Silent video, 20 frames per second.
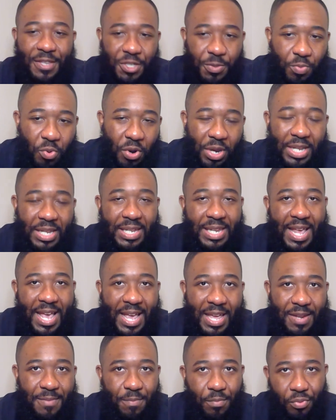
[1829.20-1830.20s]
this point,
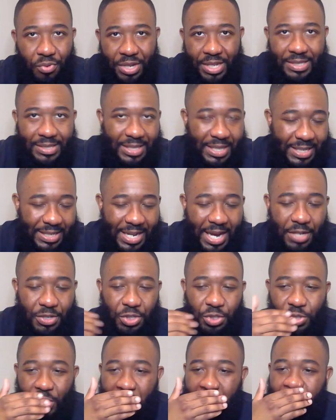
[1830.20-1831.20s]
Ned brings in
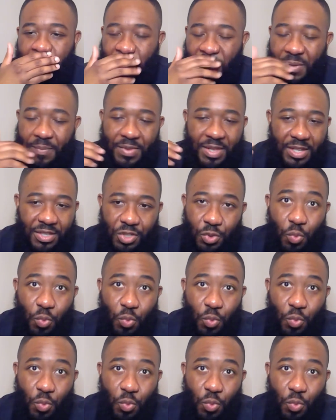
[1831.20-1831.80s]
Doctor Strange from the